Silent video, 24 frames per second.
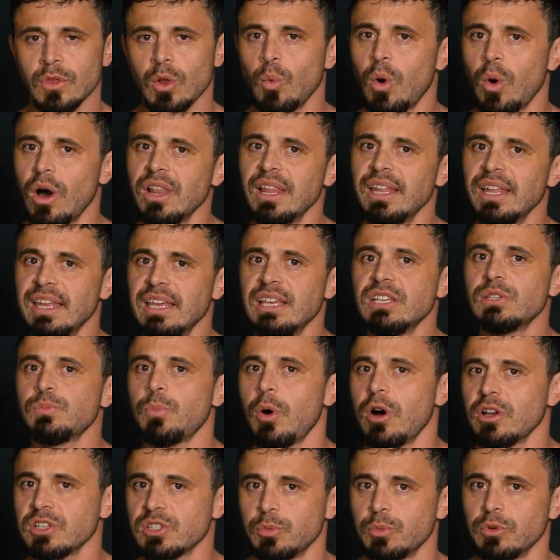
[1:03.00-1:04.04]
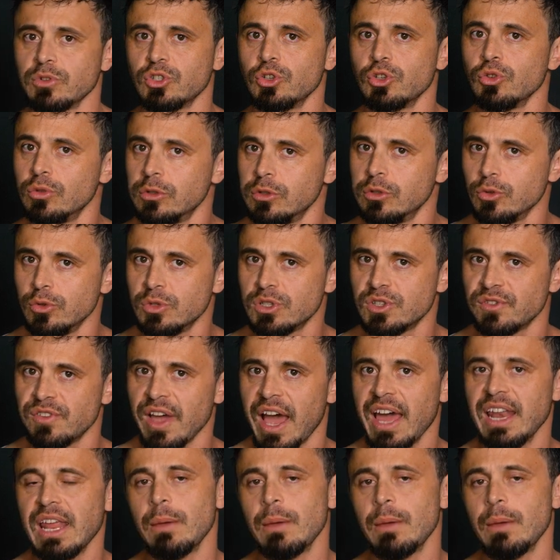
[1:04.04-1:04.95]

While it is possible to lose fat